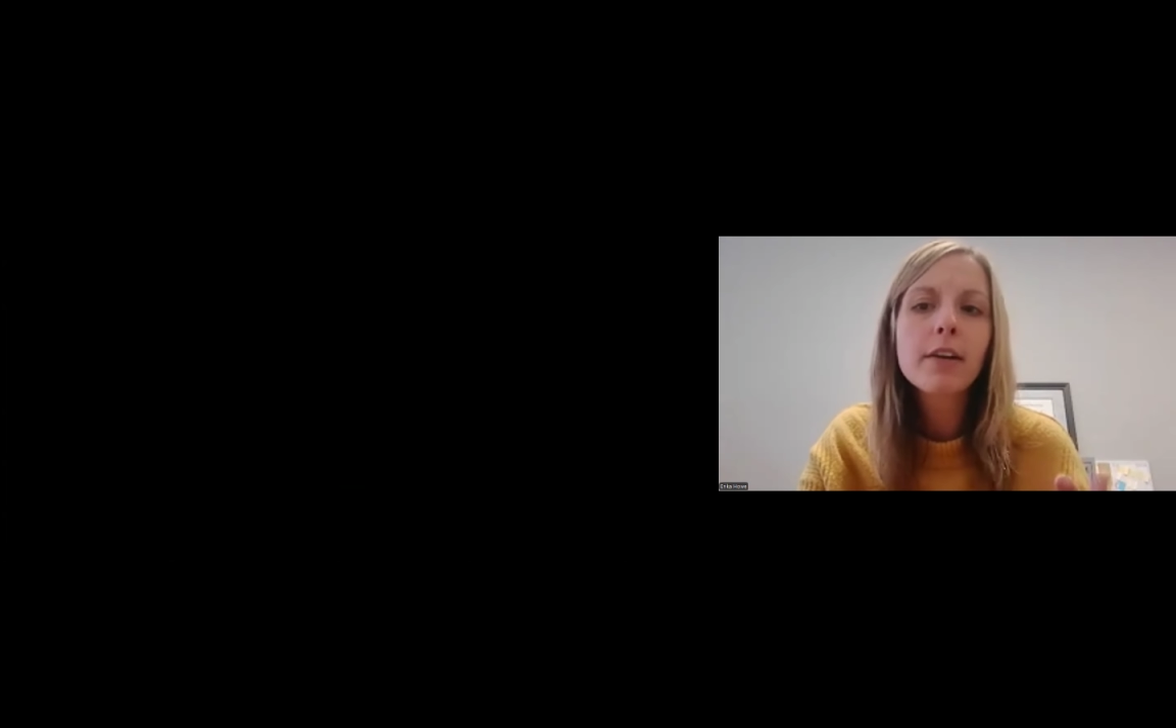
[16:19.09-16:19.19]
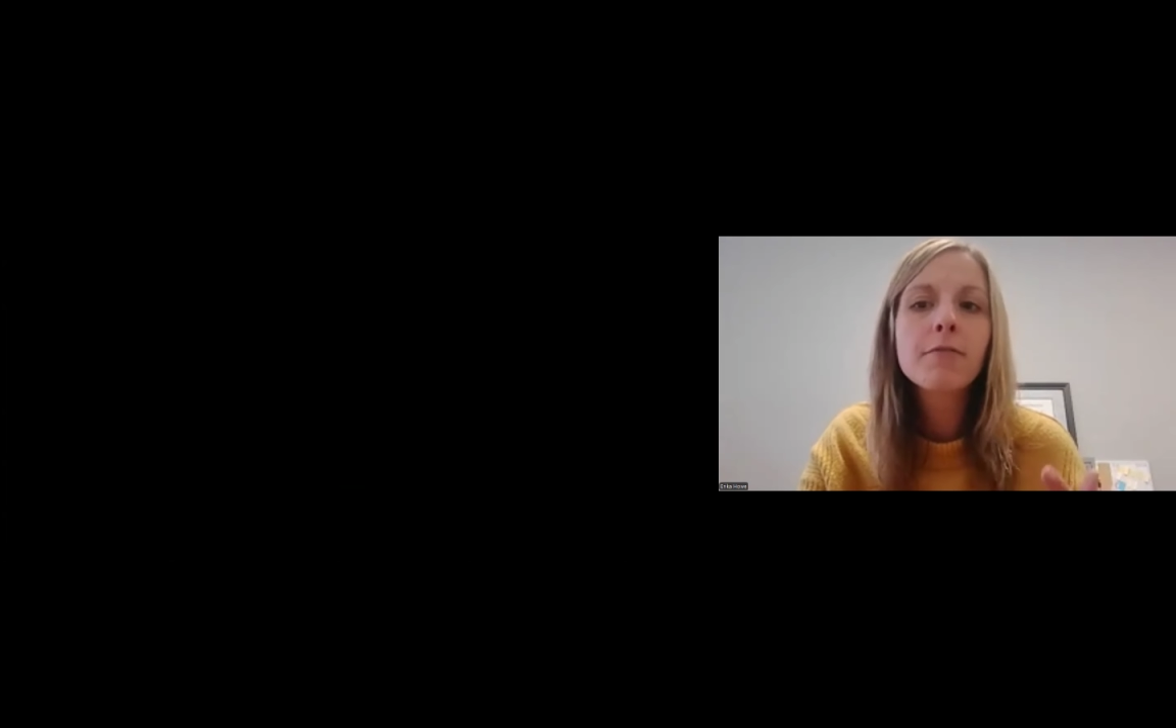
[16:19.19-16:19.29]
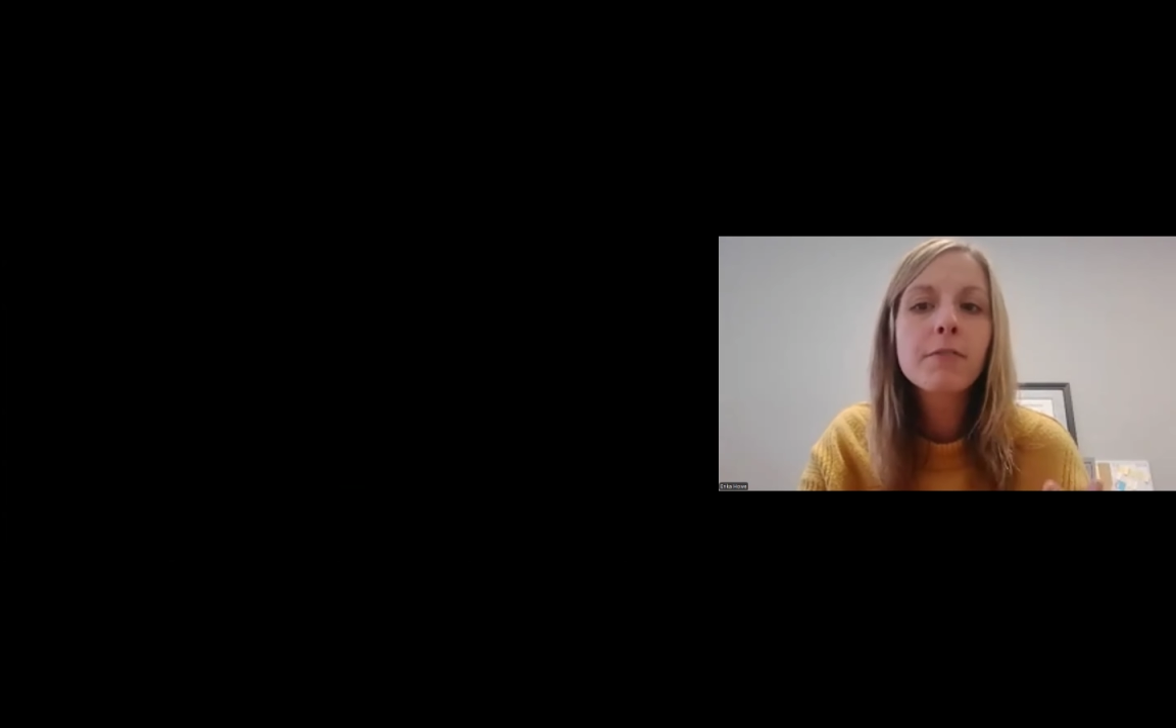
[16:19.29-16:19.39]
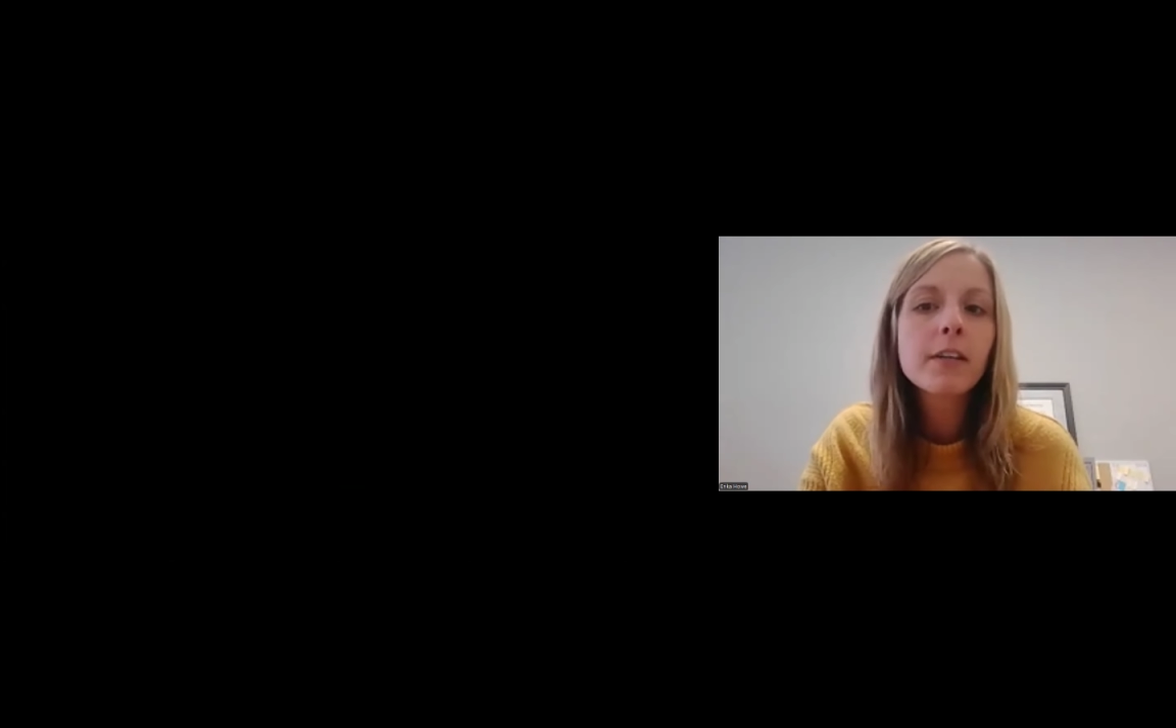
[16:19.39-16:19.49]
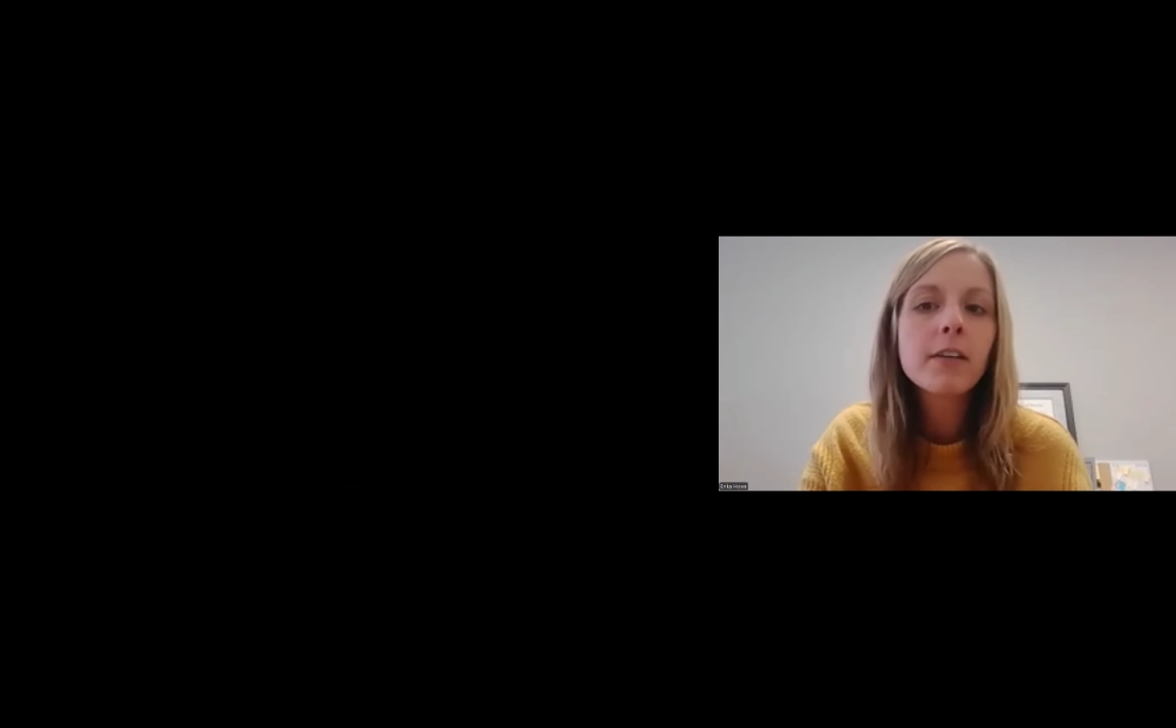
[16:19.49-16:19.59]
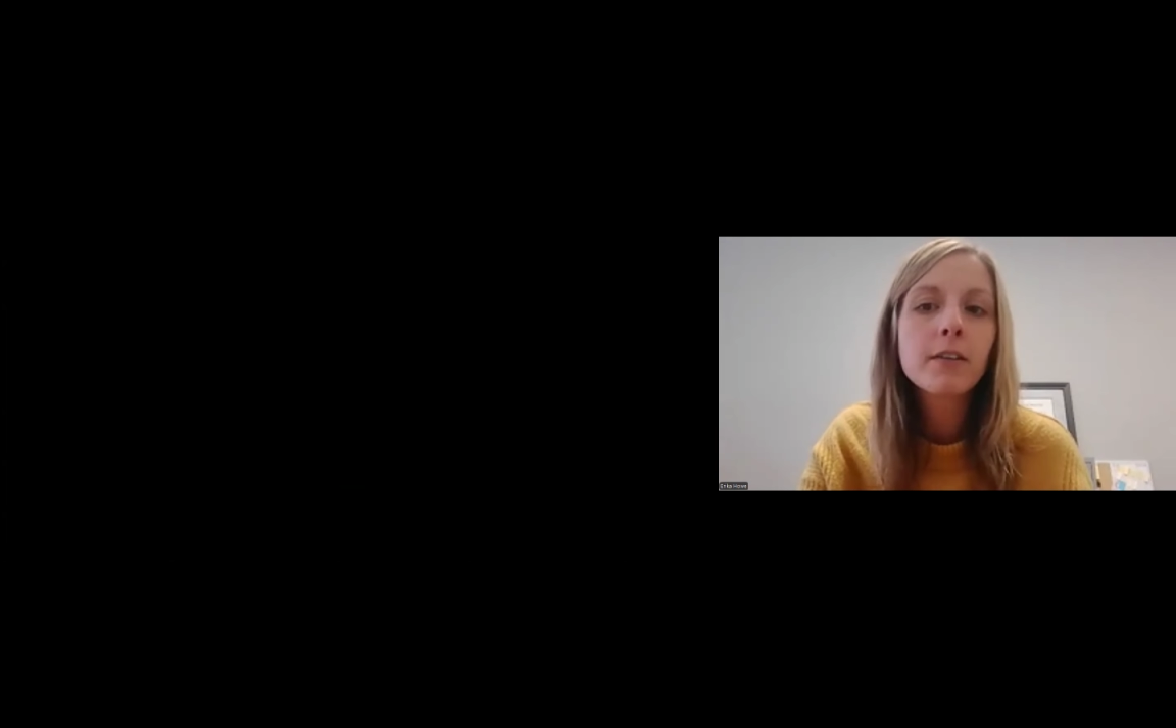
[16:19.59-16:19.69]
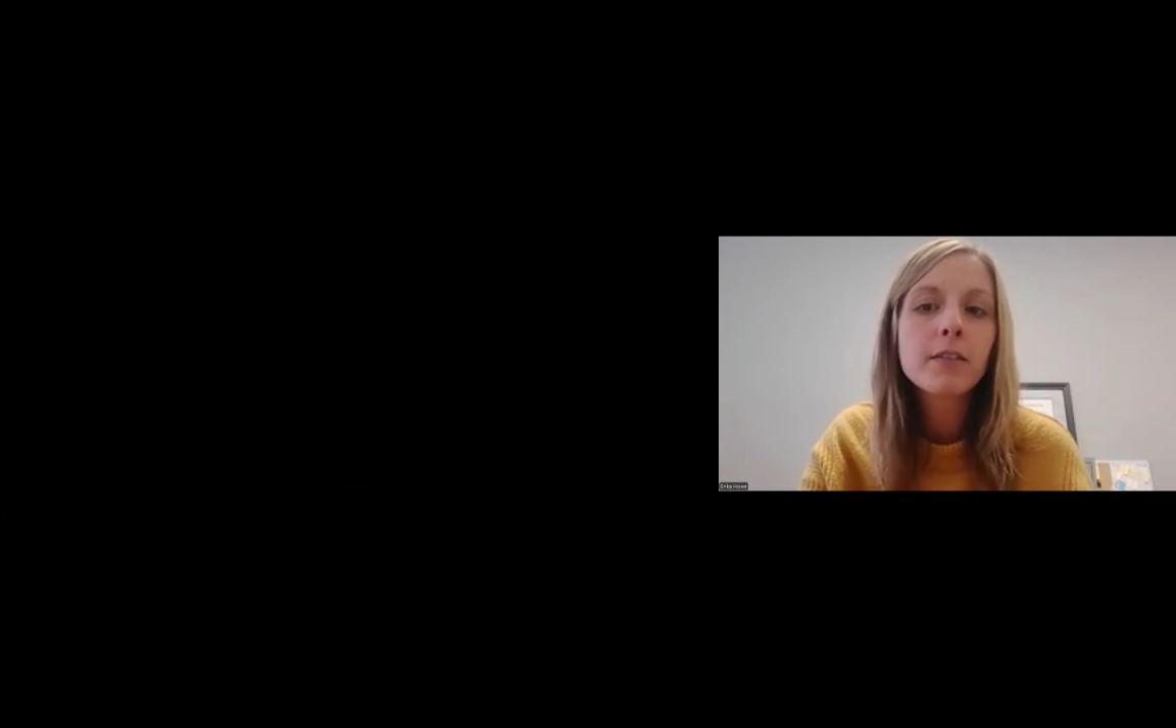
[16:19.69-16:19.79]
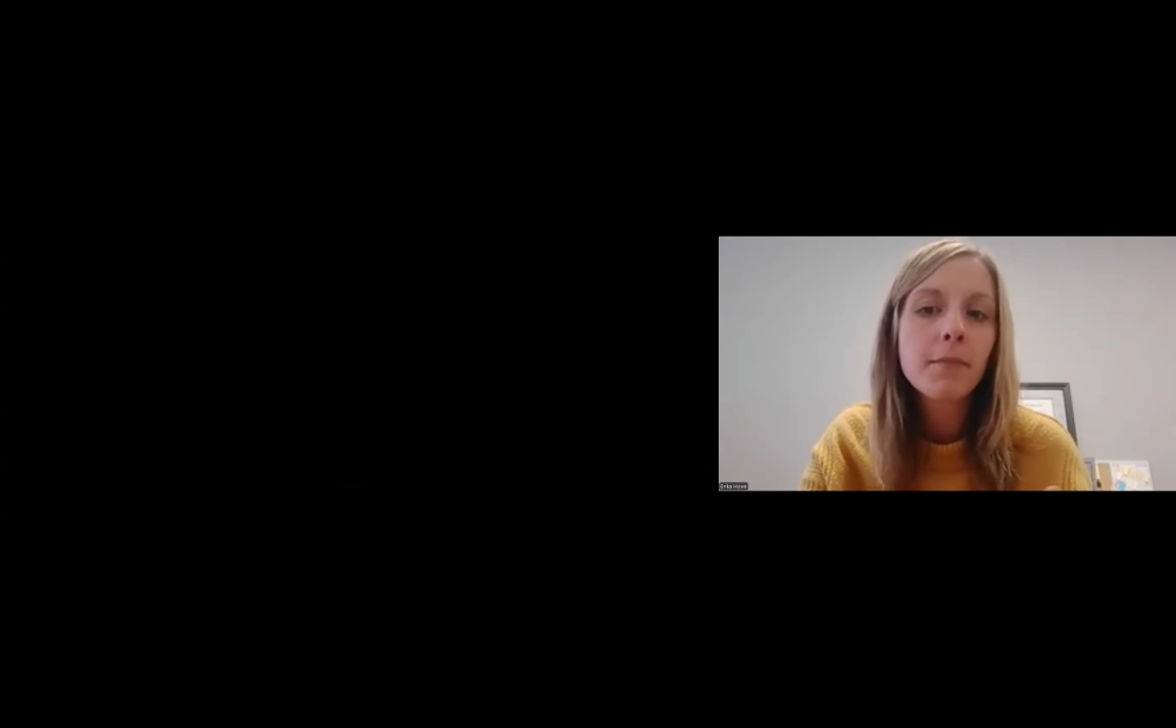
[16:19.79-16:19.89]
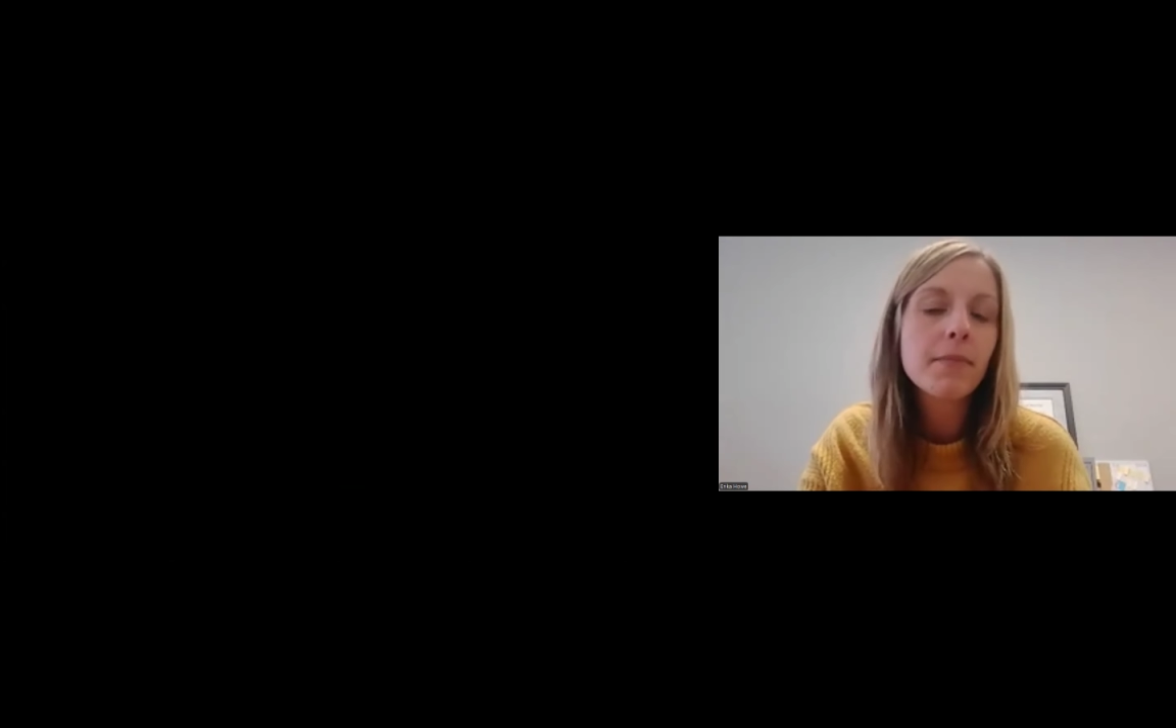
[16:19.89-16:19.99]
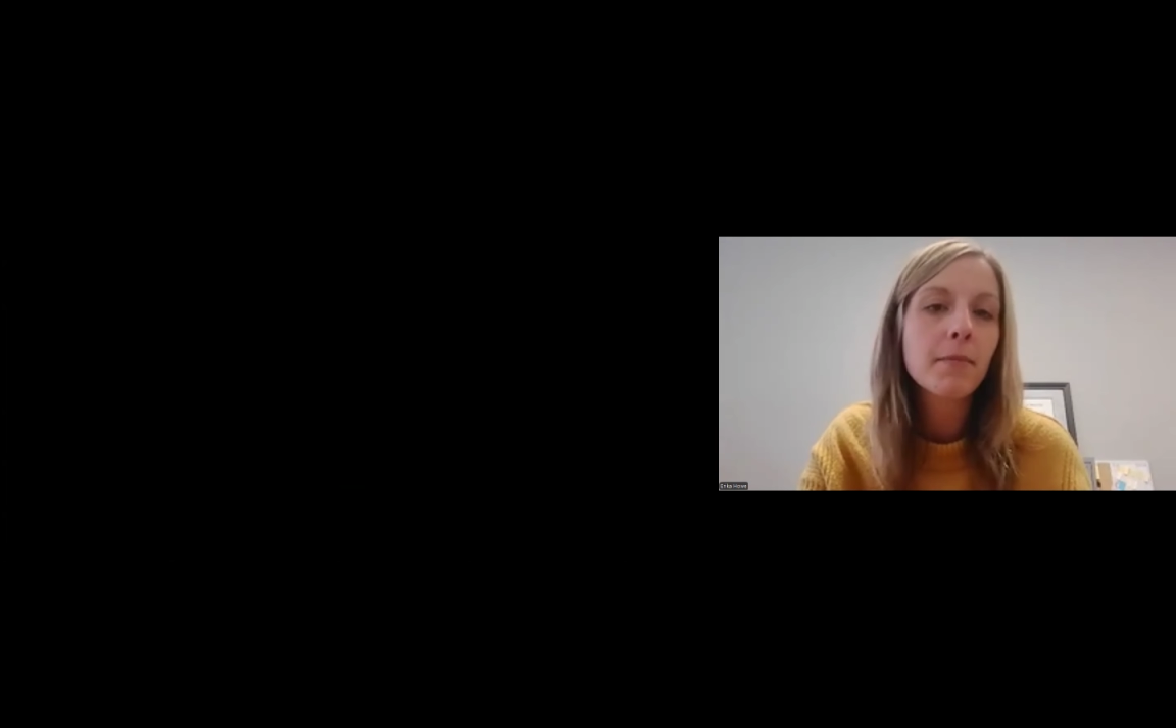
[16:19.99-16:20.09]
feel
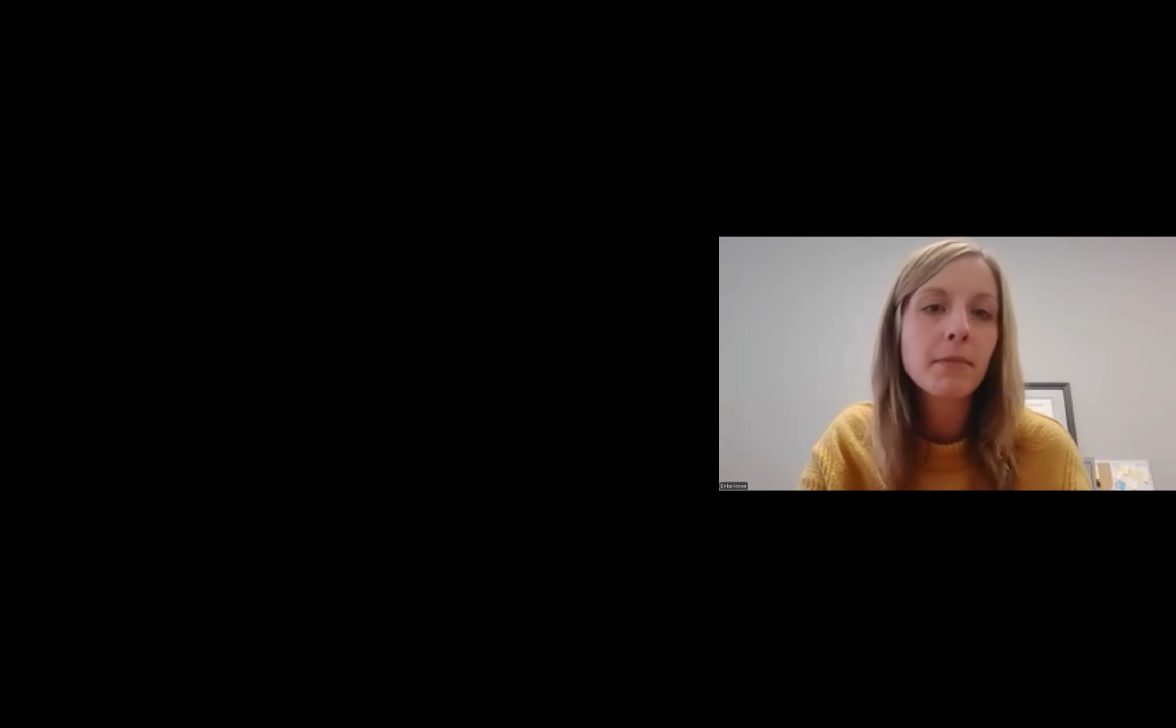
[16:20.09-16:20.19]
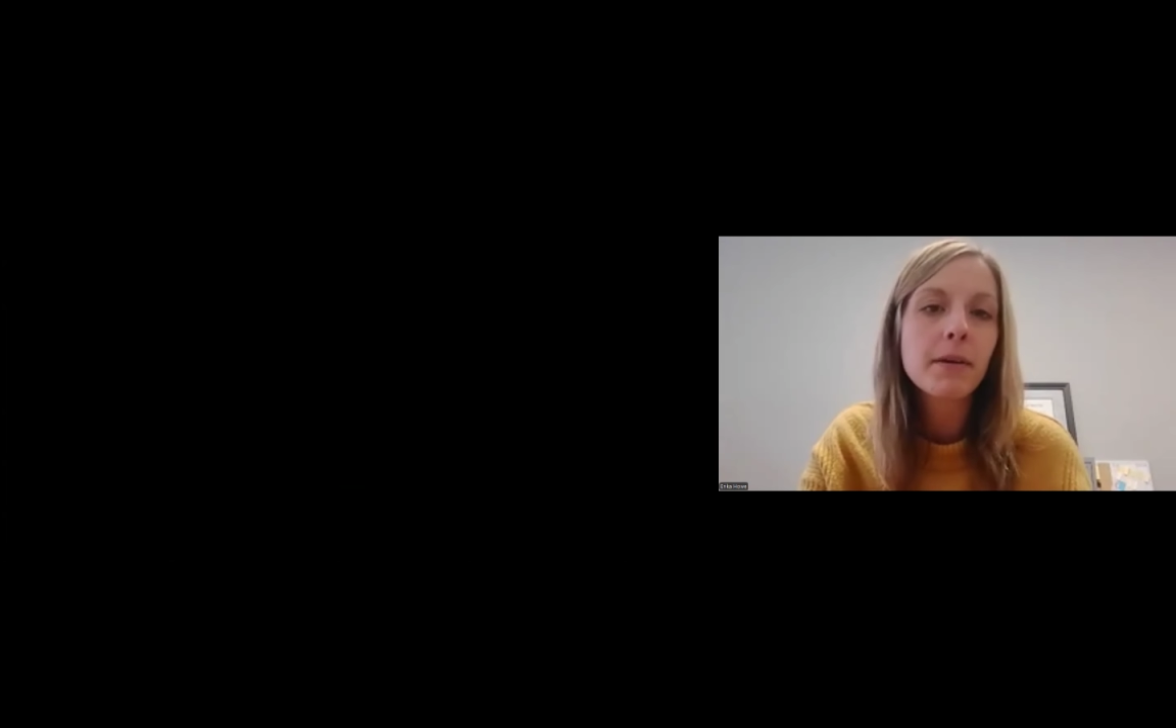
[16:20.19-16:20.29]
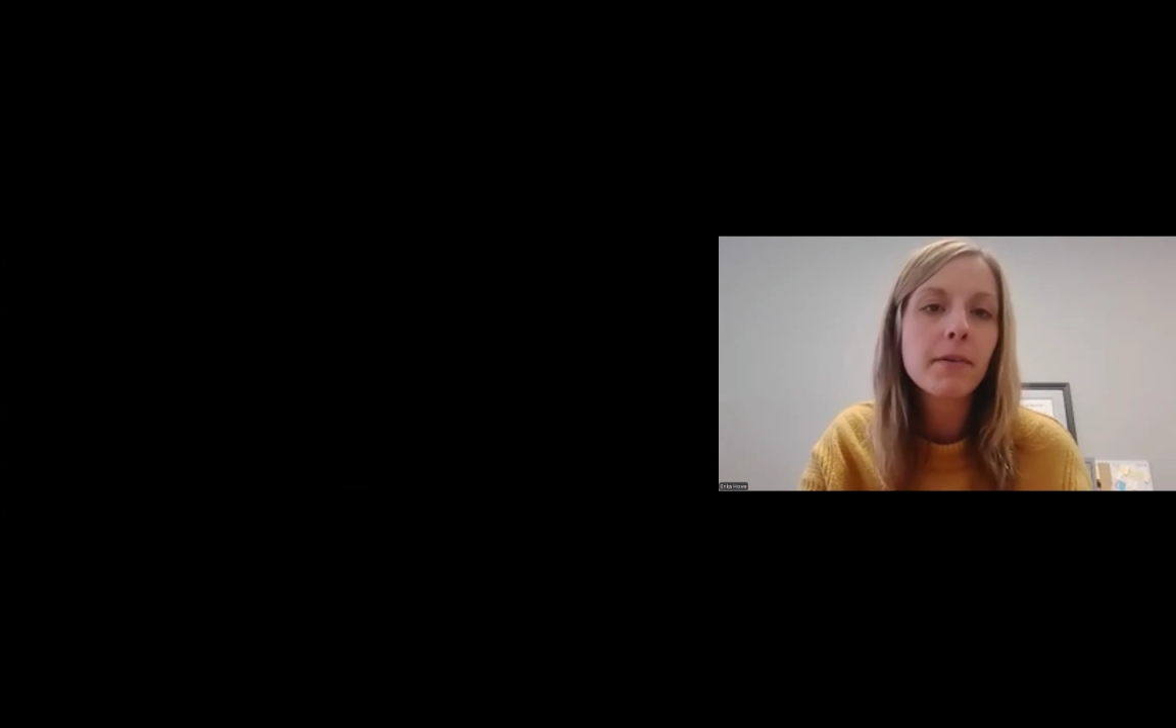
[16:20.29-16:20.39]
something